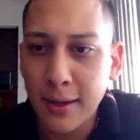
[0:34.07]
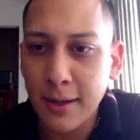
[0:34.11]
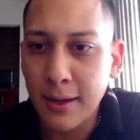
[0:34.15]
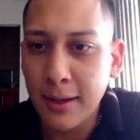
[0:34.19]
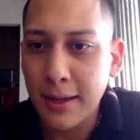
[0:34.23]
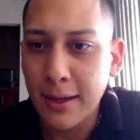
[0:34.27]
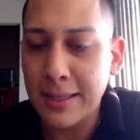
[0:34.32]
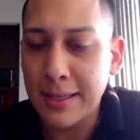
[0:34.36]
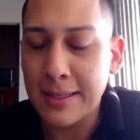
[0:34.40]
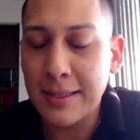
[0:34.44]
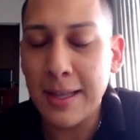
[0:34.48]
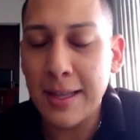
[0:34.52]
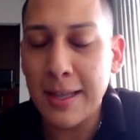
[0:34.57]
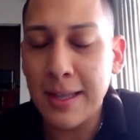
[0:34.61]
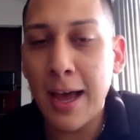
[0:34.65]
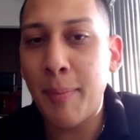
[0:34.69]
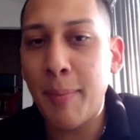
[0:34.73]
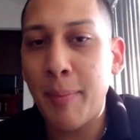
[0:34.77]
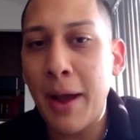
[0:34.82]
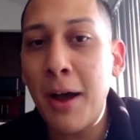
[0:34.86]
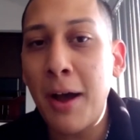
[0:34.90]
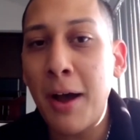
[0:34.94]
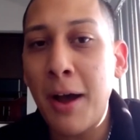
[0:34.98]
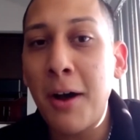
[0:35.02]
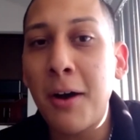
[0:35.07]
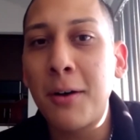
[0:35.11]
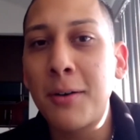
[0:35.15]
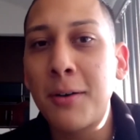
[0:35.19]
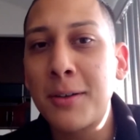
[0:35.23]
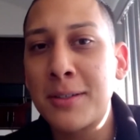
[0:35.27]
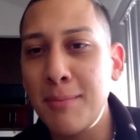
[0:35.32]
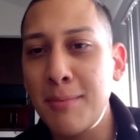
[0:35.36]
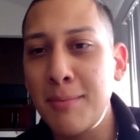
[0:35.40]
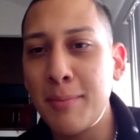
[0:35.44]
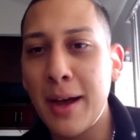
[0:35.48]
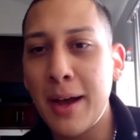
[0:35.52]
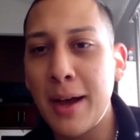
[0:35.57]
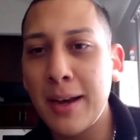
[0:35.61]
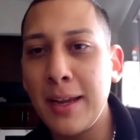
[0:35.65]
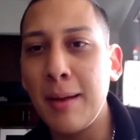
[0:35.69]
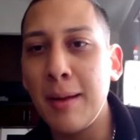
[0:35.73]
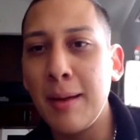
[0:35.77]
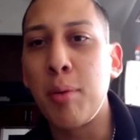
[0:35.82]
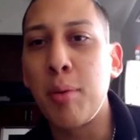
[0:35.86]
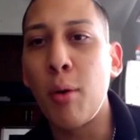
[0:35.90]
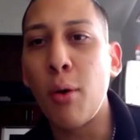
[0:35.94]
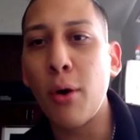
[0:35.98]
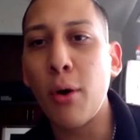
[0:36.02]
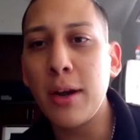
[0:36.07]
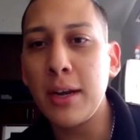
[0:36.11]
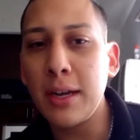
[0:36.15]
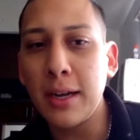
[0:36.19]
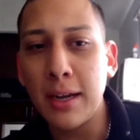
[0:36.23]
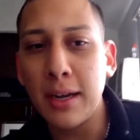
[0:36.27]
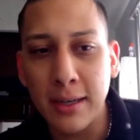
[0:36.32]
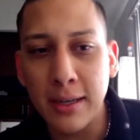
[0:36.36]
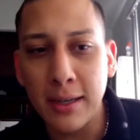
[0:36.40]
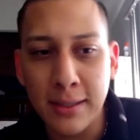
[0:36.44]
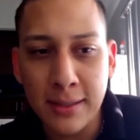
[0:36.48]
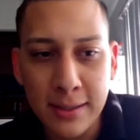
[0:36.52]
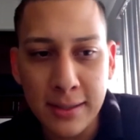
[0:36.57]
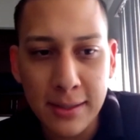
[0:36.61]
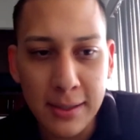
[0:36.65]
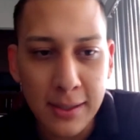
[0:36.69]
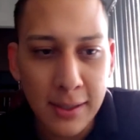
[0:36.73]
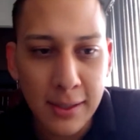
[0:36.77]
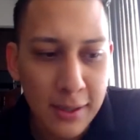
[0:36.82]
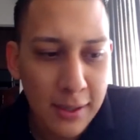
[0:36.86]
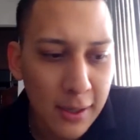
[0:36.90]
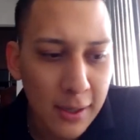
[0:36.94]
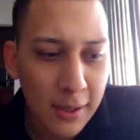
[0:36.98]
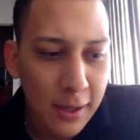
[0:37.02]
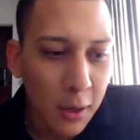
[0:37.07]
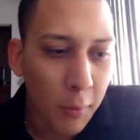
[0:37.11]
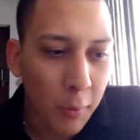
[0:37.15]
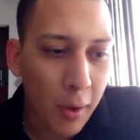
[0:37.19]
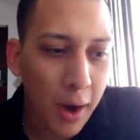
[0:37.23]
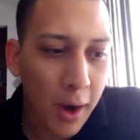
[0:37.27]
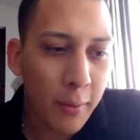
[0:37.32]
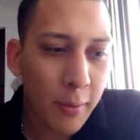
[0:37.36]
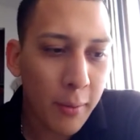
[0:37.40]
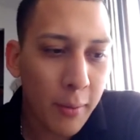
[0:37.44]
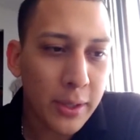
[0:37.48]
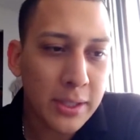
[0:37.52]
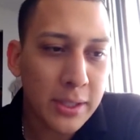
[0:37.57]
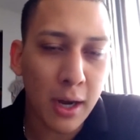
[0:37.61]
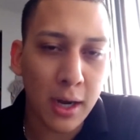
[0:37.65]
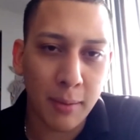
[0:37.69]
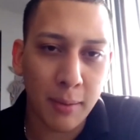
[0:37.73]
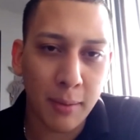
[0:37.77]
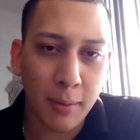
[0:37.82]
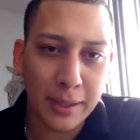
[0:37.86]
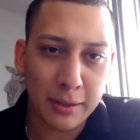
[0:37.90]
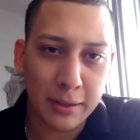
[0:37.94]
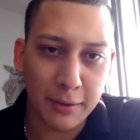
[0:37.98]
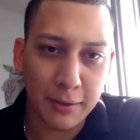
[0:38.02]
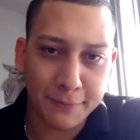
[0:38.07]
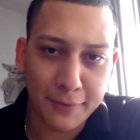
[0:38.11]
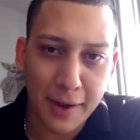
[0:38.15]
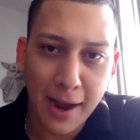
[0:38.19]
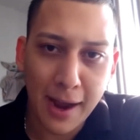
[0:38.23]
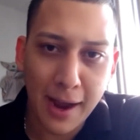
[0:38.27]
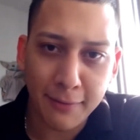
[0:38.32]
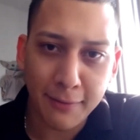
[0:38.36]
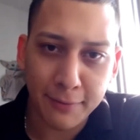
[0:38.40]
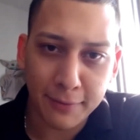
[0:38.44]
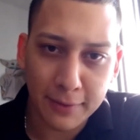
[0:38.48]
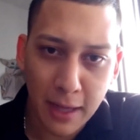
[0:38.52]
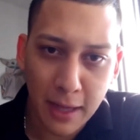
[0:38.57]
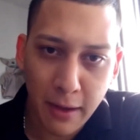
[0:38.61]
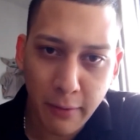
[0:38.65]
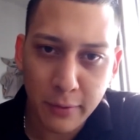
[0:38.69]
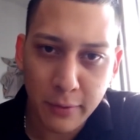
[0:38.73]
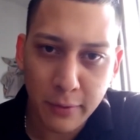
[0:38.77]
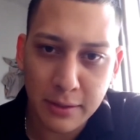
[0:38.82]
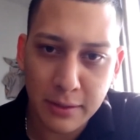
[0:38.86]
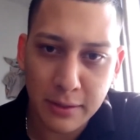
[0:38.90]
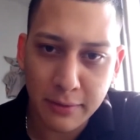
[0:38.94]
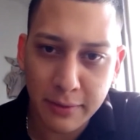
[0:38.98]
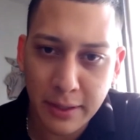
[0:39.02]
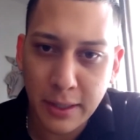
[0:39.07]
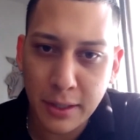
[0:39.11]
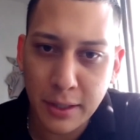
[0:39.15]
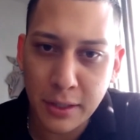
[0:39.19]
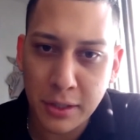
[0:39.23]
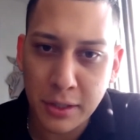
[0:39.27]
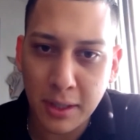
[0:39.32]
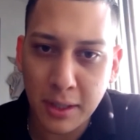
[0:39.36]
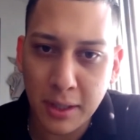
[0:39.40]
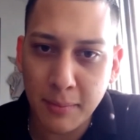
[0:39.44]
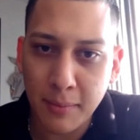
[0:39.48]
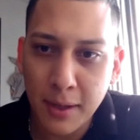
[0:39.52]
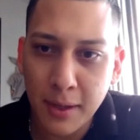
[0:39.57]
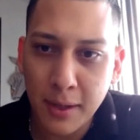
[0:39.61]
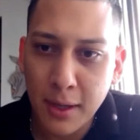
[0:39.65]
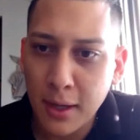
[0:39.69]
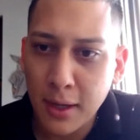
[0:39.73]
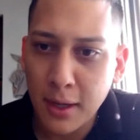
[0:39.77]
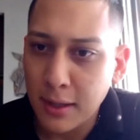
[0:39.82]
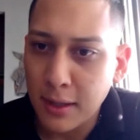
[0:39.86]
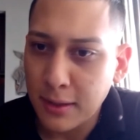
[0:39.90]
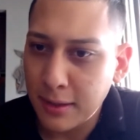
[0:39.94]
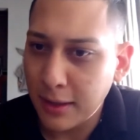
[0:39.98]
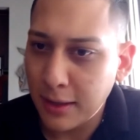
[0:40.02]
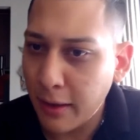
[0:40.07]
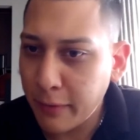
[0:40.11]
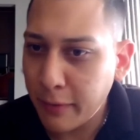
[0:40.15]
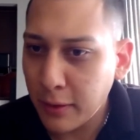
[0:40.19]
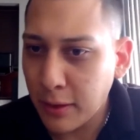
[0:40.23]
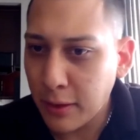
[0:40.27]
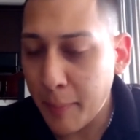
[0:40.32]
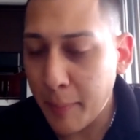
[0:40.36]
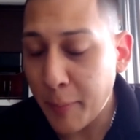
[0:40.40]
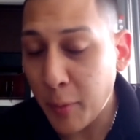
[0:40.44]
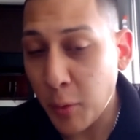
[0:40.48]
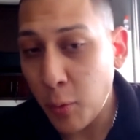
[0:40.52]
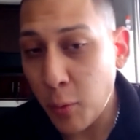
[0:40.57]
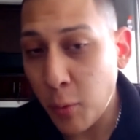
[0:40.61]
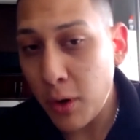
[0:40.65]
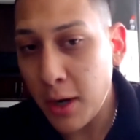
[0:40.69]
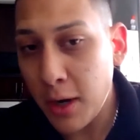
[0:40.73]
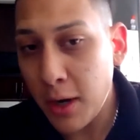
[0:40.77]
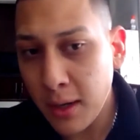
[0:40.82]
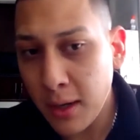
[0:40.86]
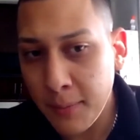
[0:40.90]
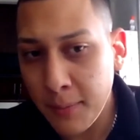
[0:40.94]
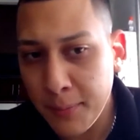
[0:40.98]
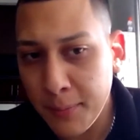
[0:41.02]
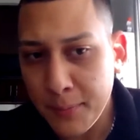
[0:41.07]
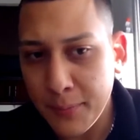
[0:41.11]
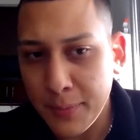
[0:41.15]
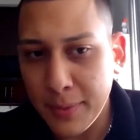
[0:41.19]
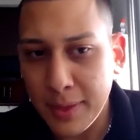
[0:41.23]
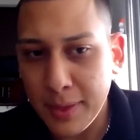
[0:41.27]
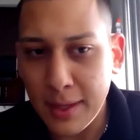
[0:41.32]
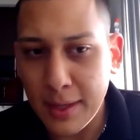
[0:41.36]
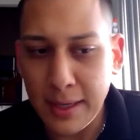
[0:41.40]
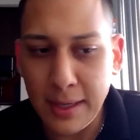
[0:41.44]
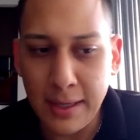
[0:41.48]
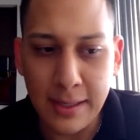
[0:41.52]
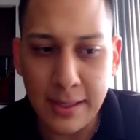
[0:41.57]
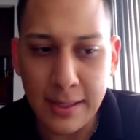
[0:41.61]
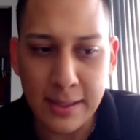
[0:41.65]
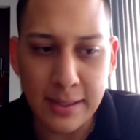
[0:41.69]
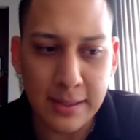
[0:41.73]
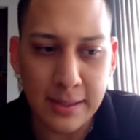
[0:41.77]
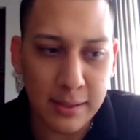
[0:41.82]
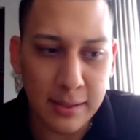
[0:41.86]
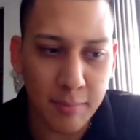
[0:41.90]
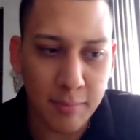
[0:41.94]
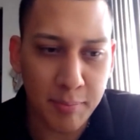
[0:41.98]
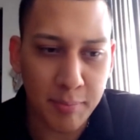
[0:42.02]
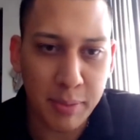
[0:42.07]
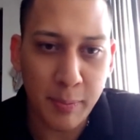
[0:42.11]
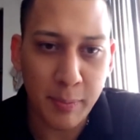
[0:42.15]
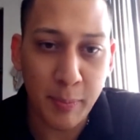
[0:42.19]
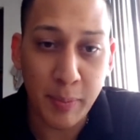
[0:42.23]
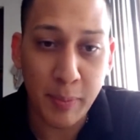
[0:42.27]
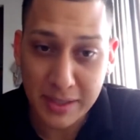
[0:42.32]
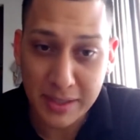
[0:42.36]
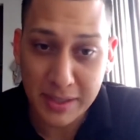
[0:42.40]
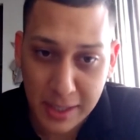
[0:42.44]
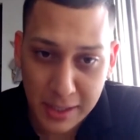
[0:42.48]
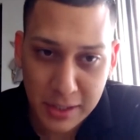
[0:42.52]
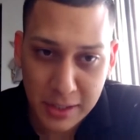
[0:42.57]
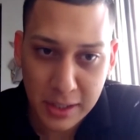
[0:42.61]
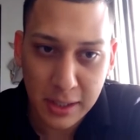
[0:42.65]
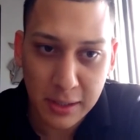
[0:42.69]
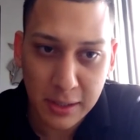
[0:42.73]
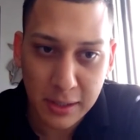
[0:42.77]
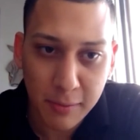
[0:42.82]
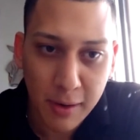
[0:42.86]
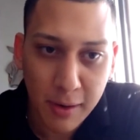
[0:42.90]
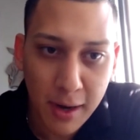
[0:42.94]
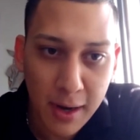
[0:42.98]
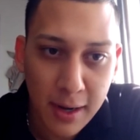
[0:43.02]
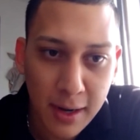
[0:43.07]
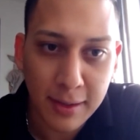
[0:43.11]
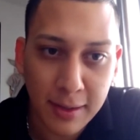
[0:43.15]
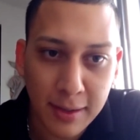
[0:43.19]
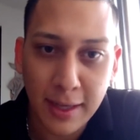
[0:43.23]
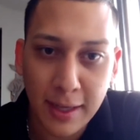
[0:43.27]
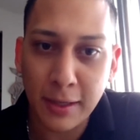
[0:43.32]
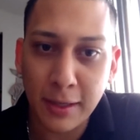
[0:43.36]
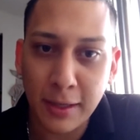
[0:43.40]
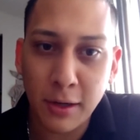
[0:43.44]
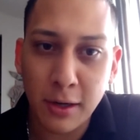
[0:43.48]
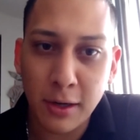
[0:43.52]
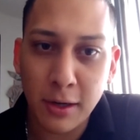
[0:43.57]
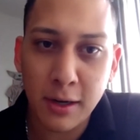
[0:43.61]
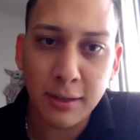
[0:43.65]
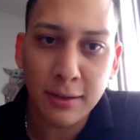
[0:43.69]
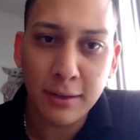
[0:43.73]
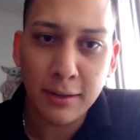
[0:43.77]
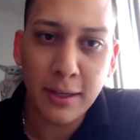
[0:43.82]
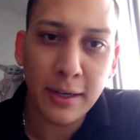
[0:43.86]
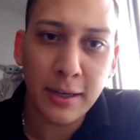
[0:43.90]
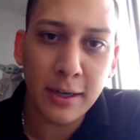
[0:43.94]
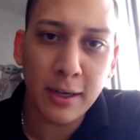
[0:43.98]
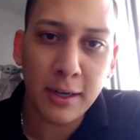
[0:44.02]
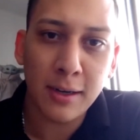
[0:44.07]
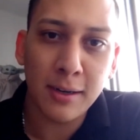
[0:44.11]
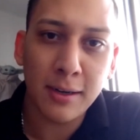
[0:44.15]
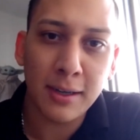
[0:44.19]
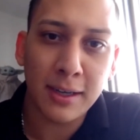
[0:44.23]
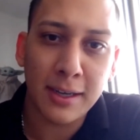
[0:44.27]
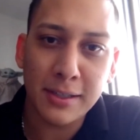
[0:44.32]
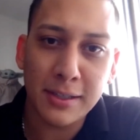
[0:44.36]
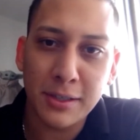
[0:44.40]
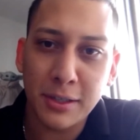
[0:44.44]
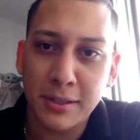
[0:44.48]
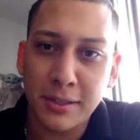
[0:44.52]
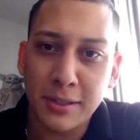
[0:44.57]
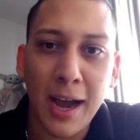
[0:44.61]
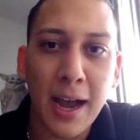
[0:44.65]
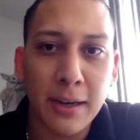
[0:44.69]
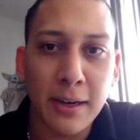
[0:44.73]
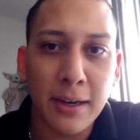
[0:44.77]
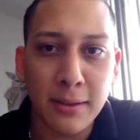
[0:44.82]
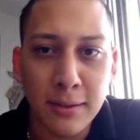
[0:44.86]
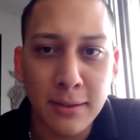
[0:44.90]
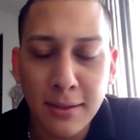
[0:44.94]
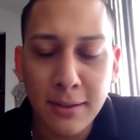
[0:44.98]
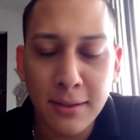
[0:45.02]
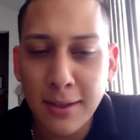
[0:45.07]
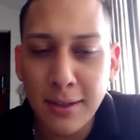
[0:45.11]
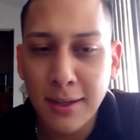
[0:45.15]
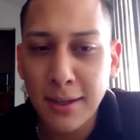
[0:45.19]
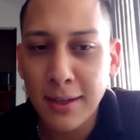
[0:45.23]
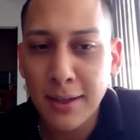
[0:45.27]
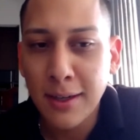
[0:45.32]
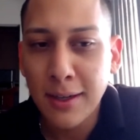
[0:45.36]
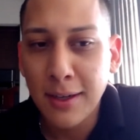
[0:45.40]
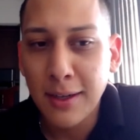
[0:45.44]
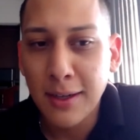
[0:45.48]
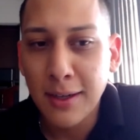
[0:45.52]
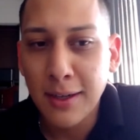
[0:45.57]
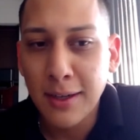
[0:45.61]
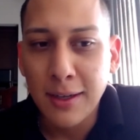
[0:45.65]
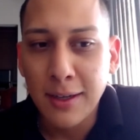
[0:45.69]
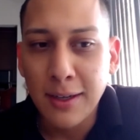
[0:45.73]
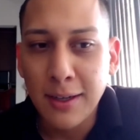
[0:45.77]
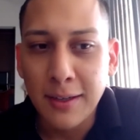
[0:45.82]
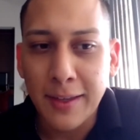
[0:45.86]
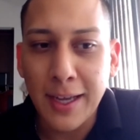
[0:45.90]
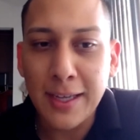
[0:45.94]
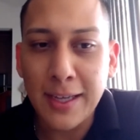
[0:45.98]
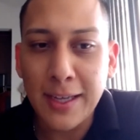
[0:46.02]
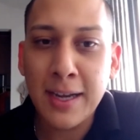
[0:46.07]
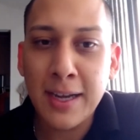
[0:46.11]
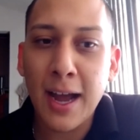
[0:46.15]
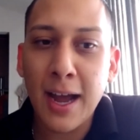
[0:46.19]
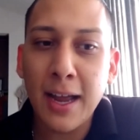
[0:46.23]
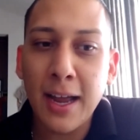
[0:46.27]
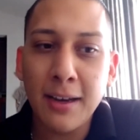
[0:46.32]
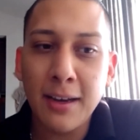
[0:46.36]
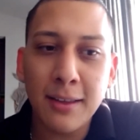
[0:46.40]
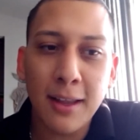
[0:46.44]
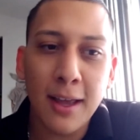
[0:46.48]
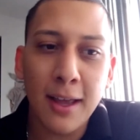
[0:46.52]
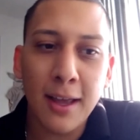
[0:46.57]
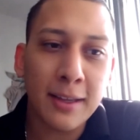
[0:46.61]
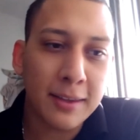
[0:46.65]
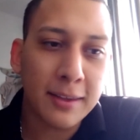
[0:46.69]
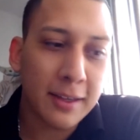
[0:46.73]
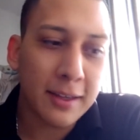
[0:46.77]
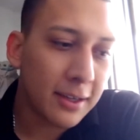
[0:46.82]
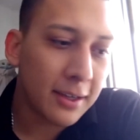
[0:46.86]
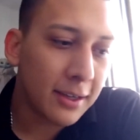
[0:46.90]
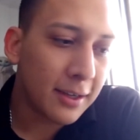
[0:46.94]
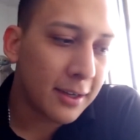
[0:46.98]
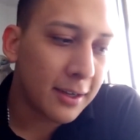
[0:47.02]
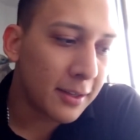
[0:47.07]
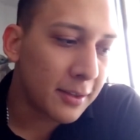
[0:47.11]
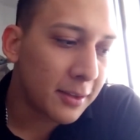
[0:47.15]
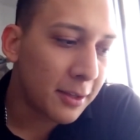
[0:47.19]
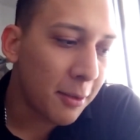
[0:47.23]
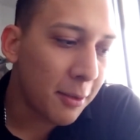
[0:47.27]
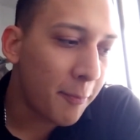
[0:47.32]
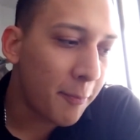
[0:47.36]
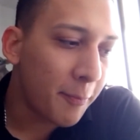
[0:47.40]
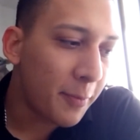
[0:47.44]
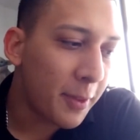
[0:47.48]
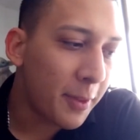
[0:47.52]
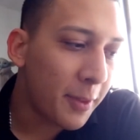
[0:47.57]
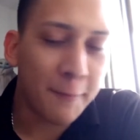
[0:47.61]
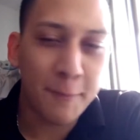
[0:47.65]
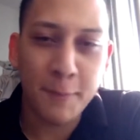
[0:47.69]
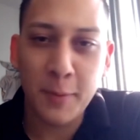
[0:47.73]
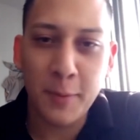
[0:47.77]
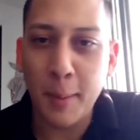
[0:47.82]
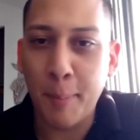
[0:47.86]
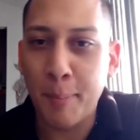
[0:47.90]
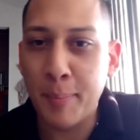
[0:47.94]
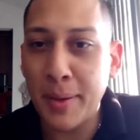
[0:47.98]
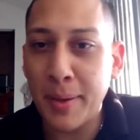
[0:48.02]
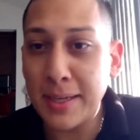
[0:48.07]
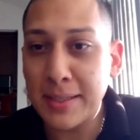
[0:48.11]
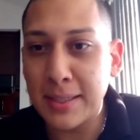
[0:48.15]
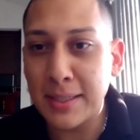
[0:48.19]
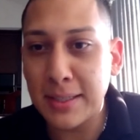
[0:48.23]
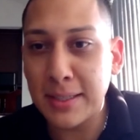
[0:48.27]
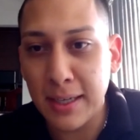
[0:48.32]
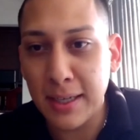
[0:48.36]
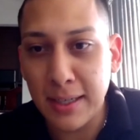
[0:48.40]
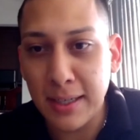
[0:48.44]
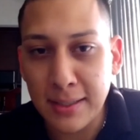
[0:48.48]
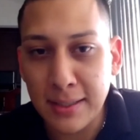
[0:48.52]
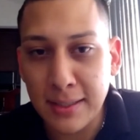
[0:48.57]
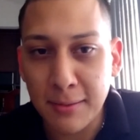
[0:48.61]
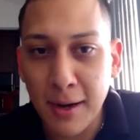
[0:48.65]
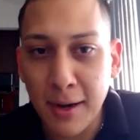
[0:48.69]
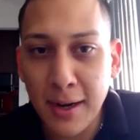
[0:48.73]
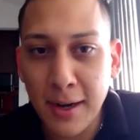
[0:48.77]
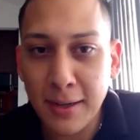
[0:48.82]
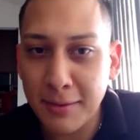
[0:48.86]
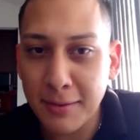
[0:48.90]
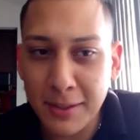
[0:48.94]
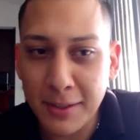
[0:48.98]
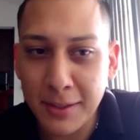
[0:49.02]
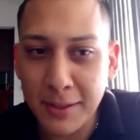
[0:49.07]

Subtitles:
It's not about somebody appointing us, right? We talk about the 5 levels of leadership. Level number 1 is position, right? Like you're a leader because your title. That's kind of like the pixie dust, right?